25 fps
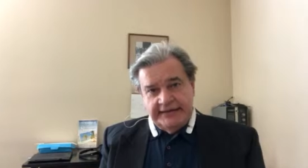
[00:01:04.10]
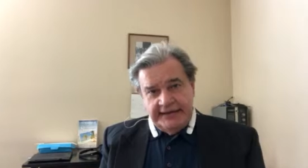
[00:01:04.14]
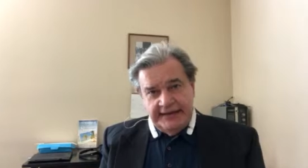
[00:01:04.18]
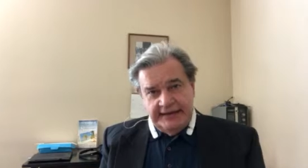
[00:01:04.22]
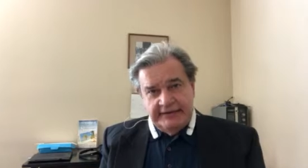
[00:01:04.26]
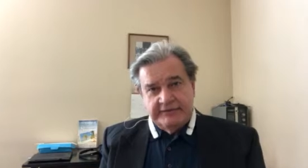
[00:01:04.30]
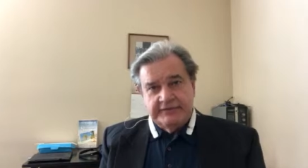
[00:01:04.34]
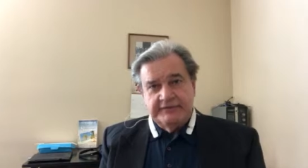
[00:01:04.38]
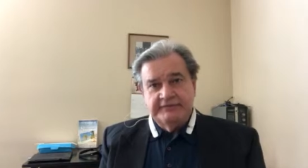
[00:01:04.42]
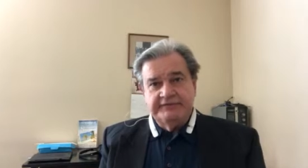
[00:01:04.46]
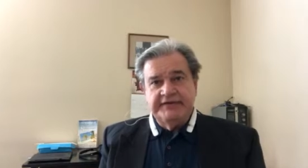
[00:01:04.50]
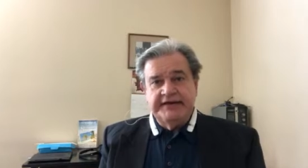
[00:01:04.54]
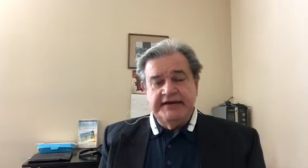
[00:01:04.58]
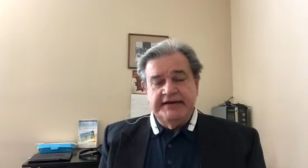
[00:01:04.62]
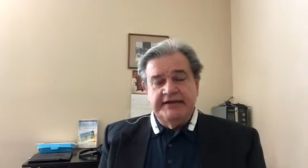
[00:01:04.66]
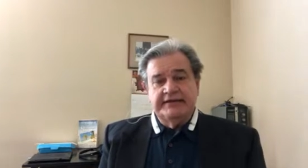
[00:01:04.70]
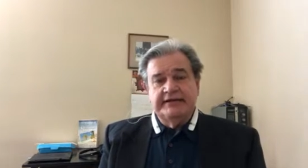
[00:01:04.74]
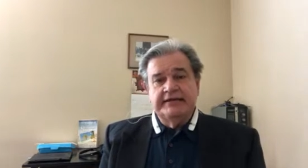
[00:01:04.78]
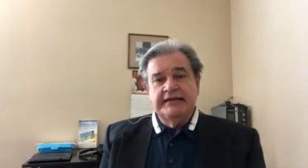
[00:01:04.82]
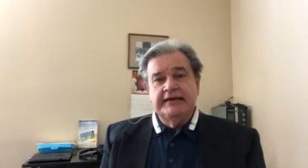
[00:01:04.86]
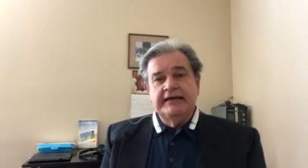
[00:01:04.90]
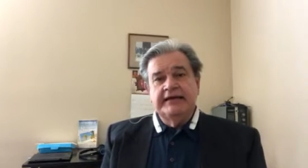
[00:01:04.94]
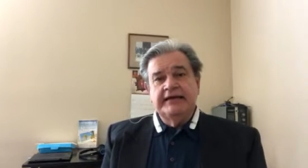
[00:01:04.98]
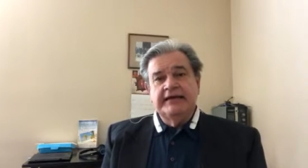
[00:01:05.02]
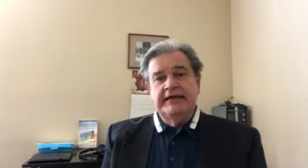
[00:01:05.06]

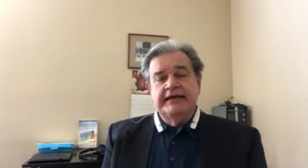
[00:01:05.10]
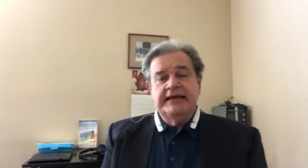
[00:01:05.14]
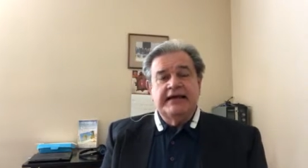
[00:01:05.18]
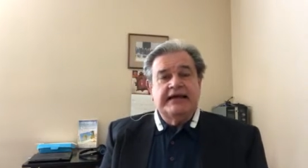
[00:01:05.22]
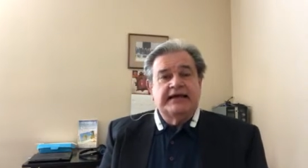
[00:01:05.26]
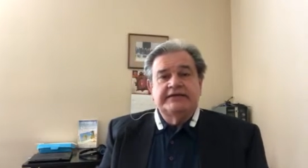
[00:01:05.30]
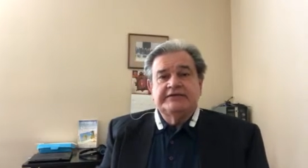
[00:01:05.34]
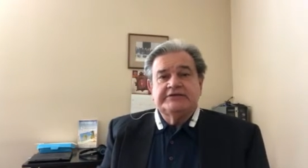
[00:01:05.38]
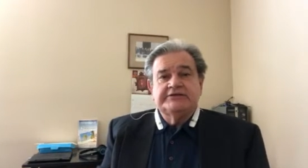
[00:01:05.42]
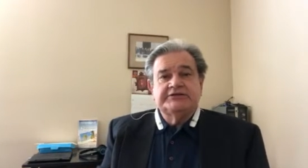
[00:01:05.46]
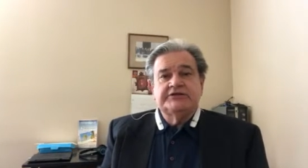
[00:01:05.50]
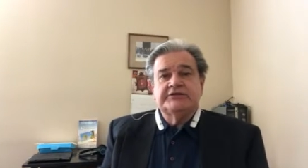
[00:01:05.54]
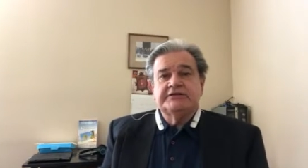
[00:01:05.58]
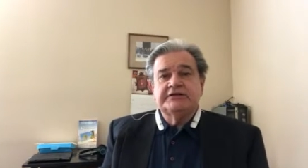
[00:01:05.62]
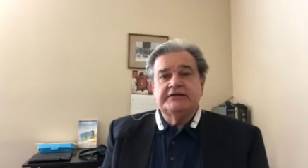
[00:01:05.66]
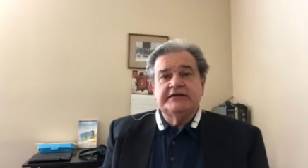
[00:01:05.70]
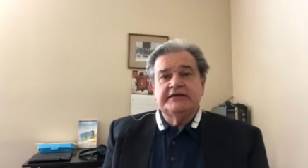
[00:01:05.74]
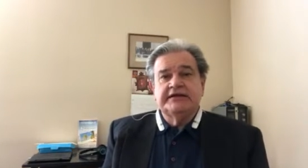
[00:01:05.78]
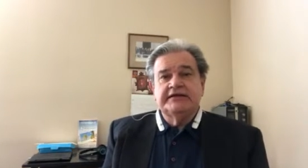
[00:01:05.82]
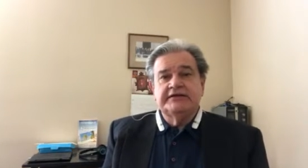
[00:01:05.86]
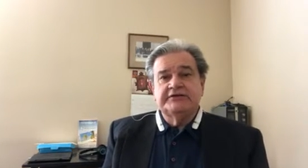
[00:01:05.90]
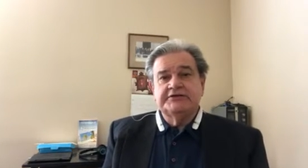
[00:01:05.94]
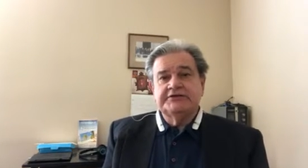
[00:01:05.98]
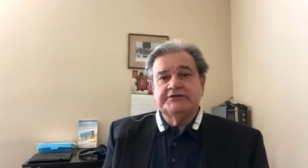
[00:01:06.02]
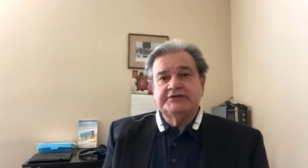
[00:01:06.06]
caravan. And I can
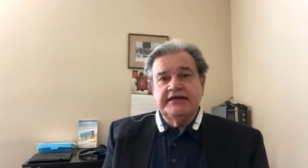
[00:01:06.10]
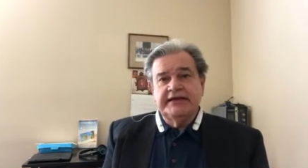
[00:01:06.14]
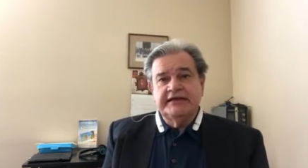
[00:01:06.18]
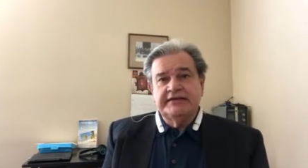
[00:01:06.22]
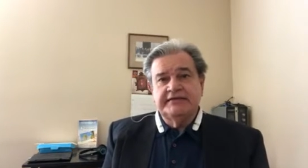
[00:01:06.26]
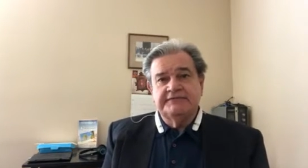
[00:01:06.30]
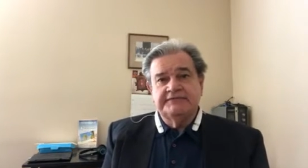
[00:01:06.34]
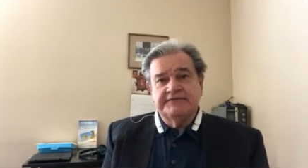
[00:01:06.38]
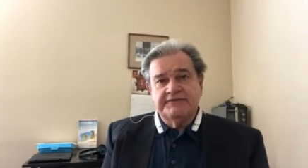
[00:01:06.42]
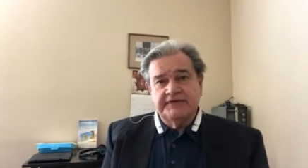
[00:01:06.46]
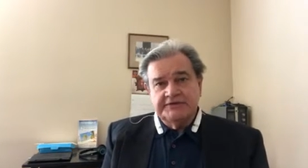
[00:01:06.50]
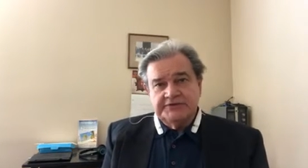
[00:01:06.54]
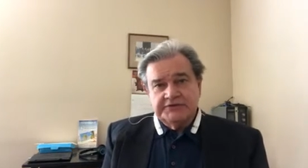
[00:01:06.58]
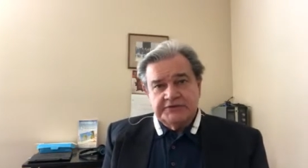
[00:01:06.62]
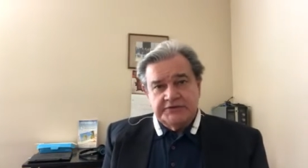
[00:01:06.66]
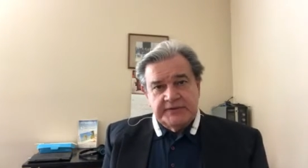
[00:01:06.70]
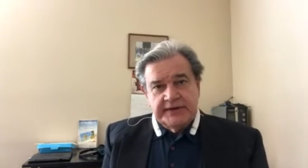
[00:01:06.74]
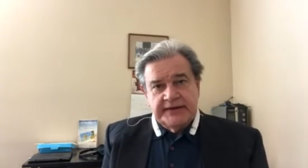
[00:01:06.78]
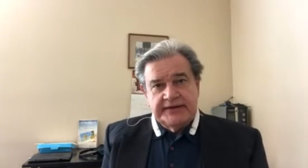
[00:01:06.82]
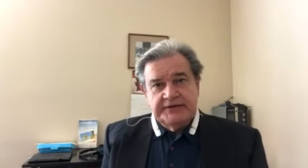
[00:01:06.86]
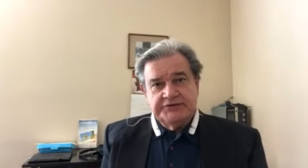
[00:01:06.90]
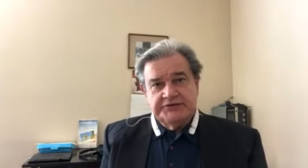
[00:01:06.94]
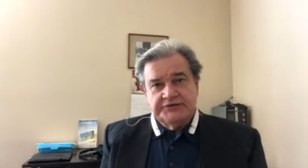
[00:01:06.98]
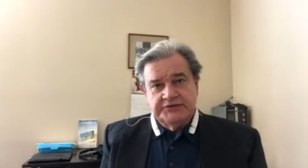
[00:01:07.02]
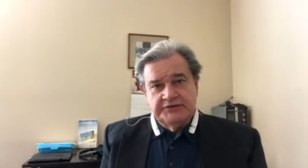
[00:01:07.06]
certainly understand the
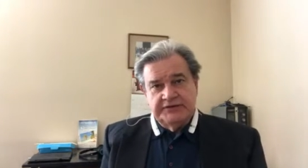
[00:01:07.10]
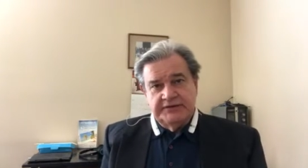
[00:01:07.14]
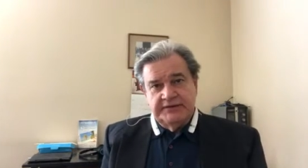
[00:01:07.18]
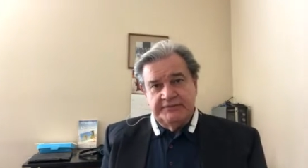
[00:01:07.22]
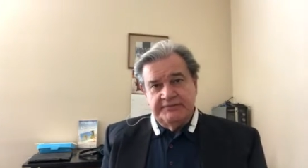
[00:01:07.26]
frustration.